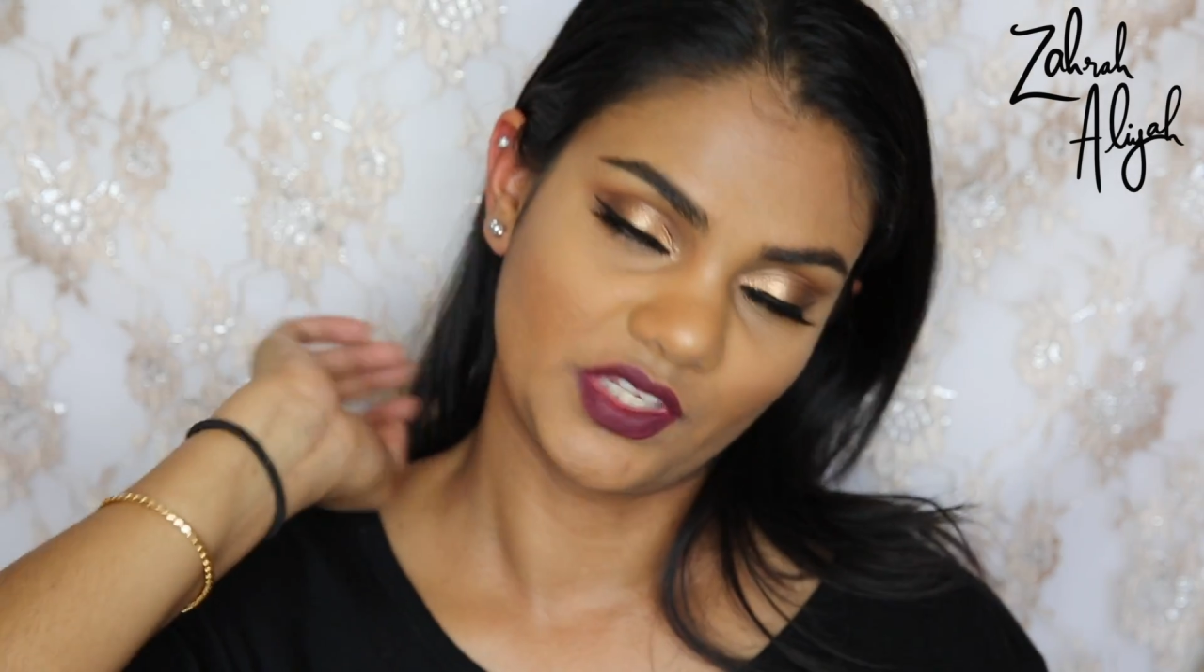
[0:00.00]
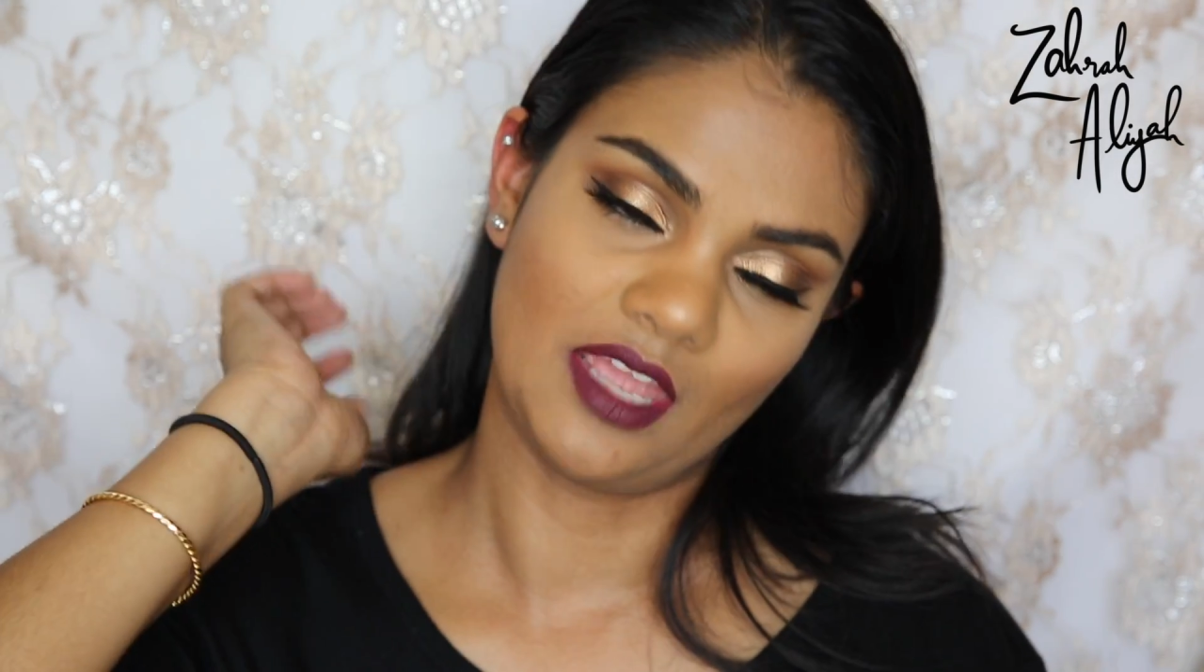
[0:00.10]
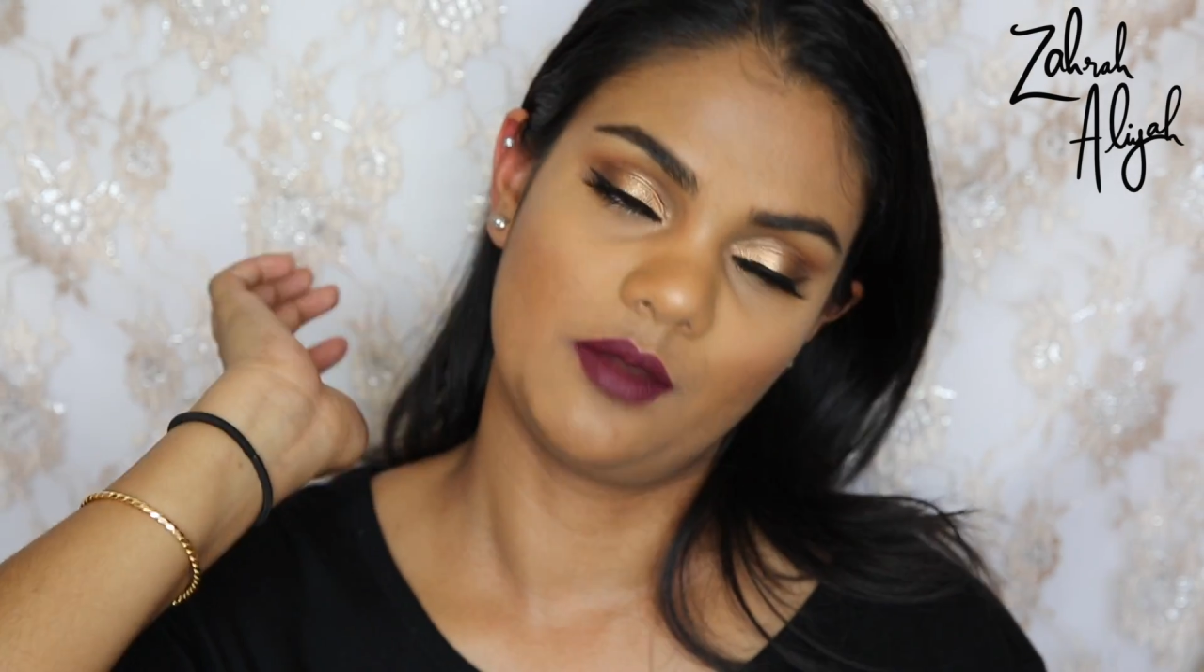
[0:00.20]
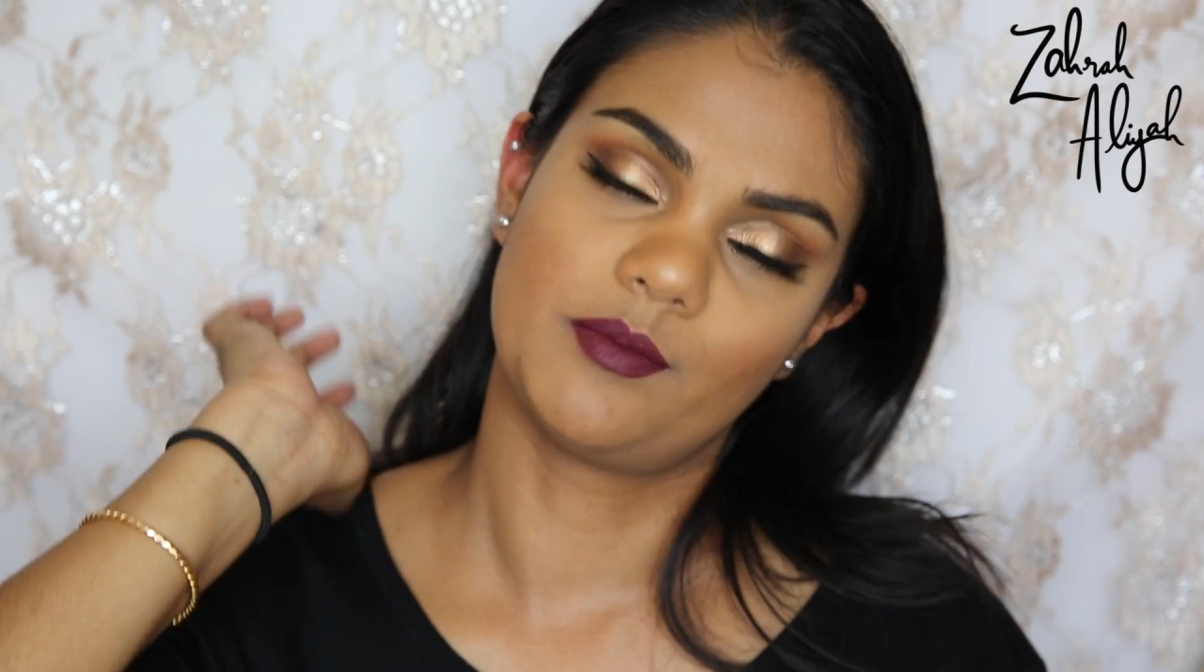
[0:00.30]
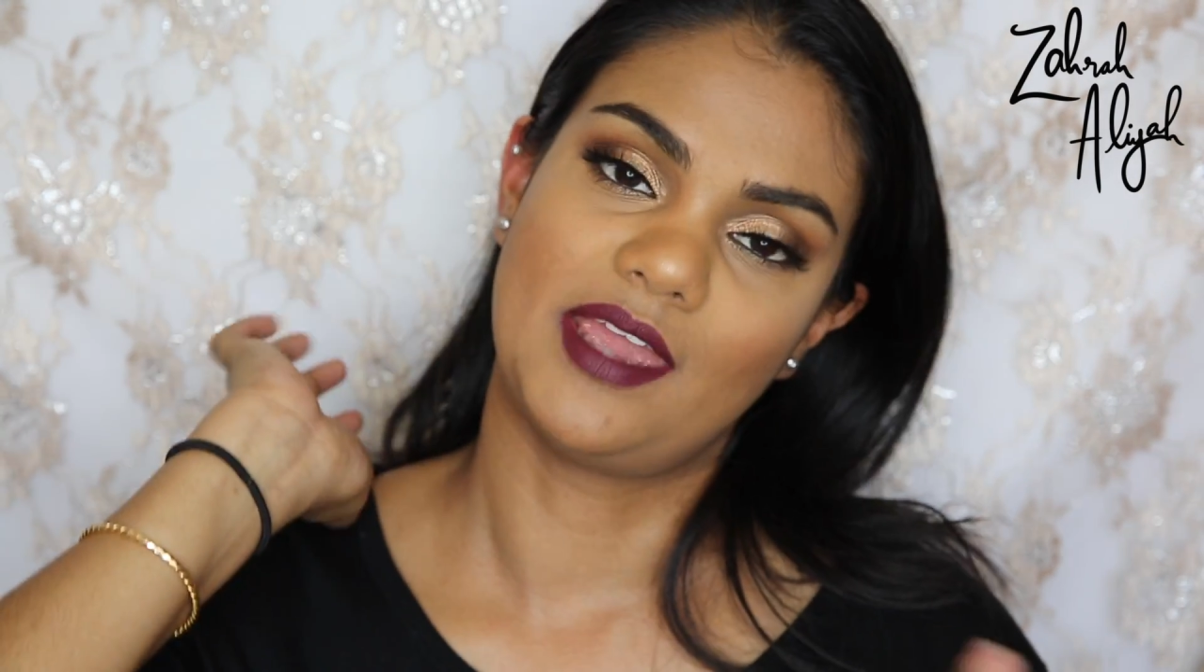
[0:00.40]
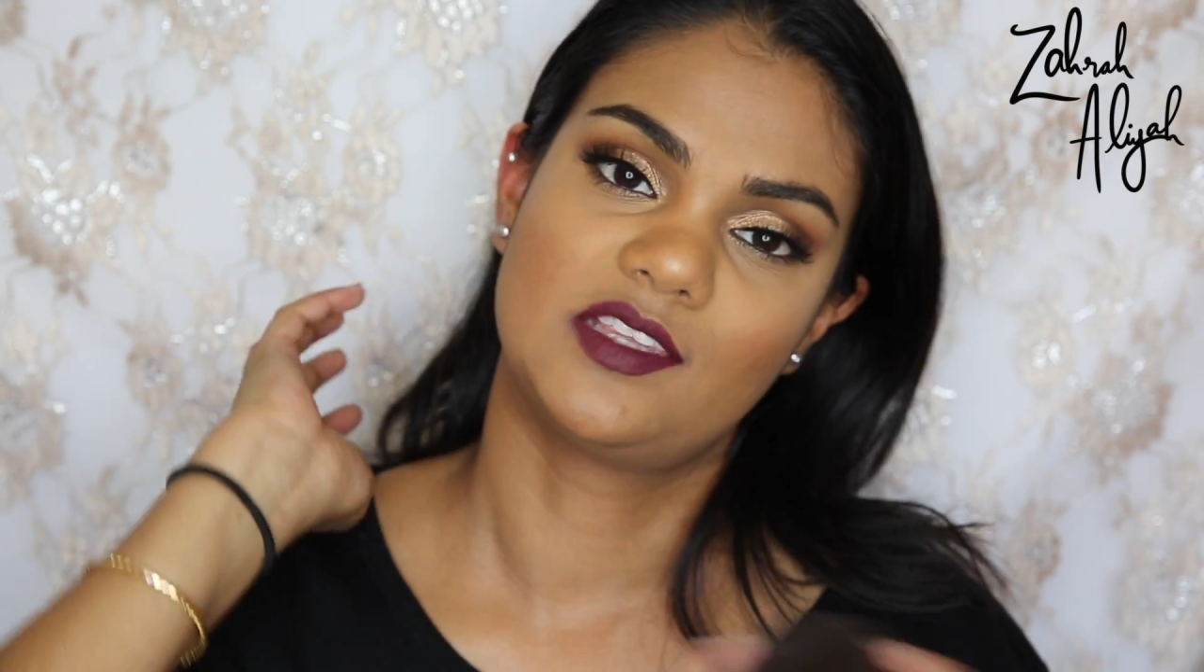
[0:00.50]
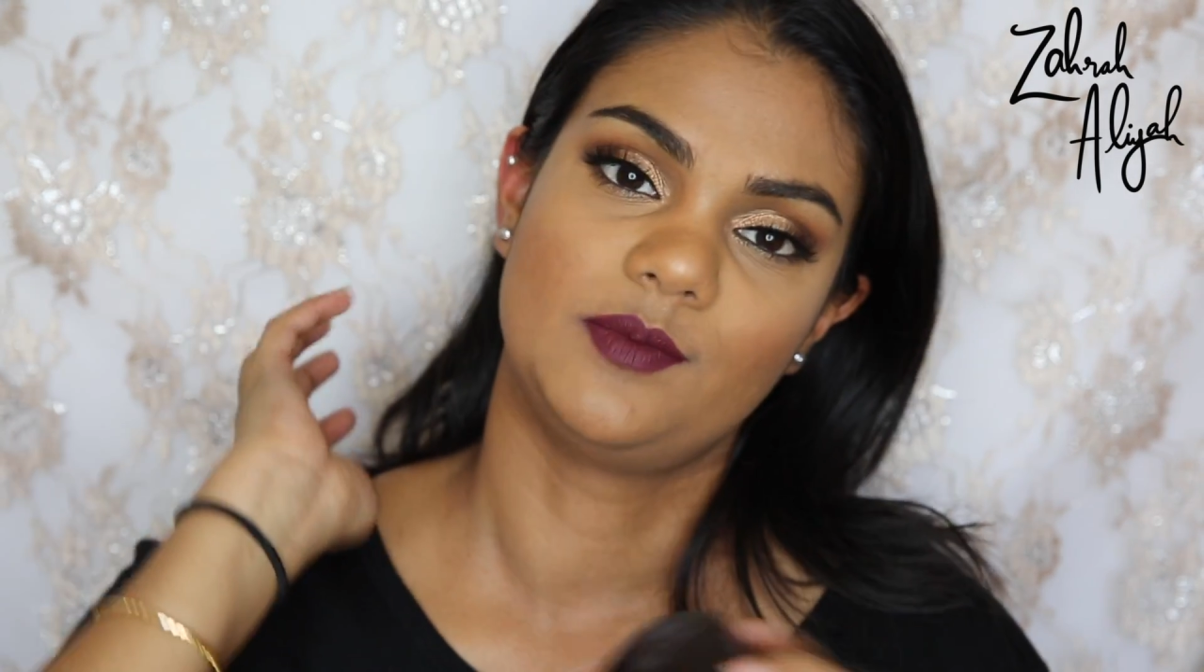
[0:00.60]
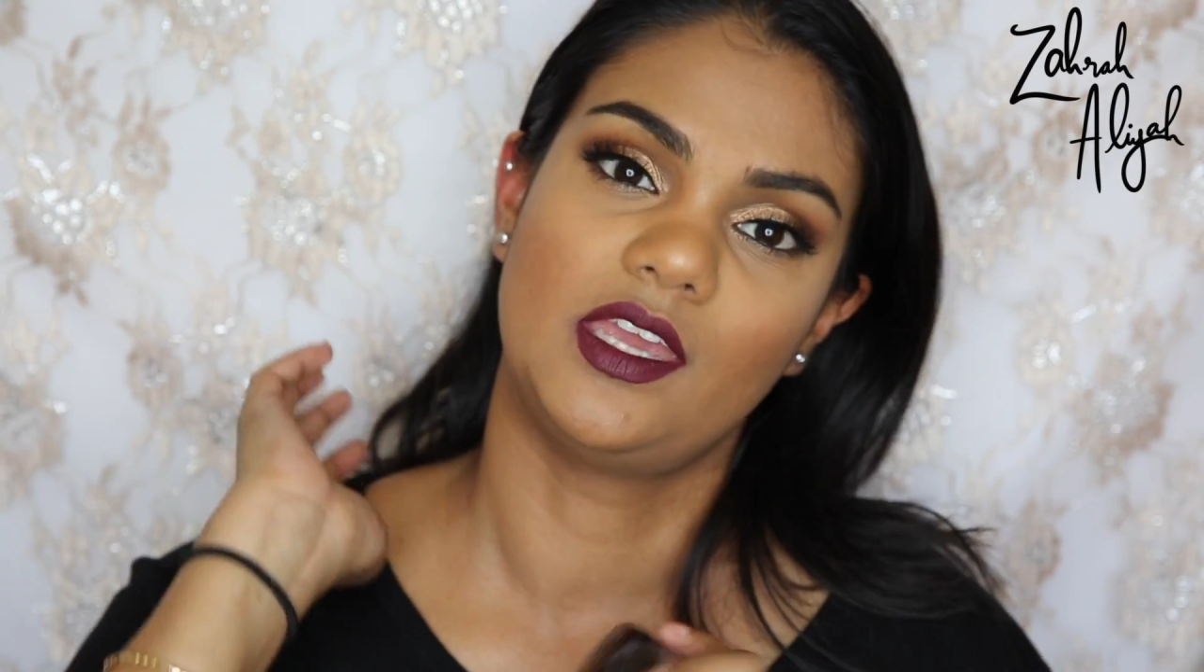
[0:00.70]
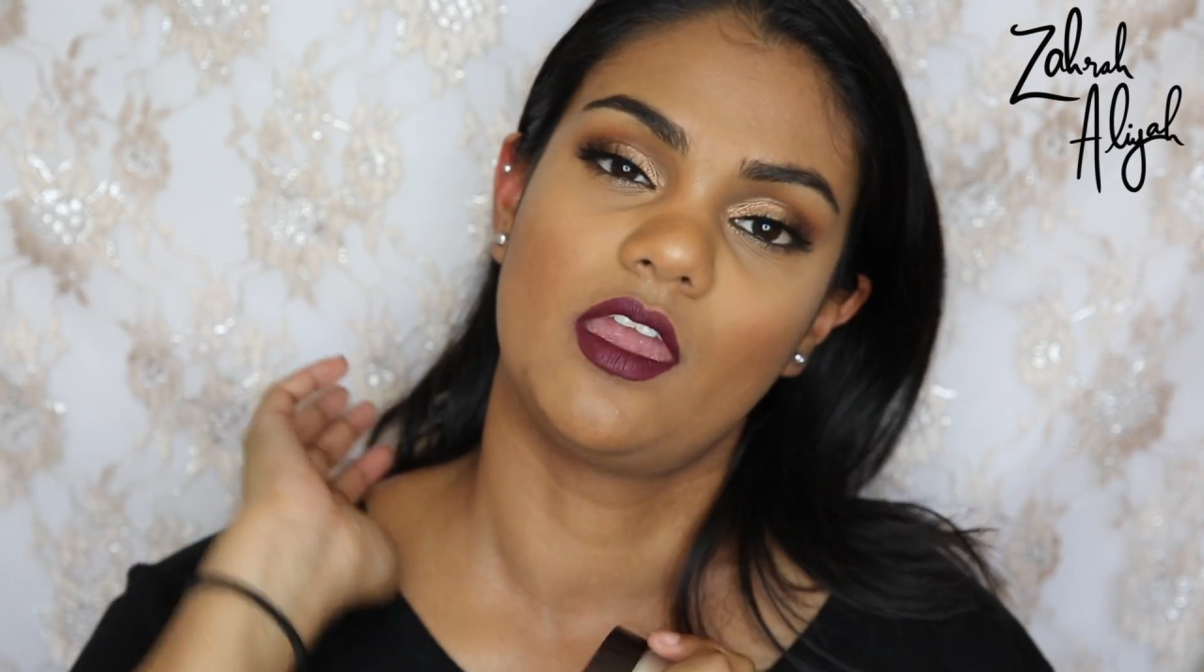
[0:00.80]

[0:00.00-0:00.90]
it makes me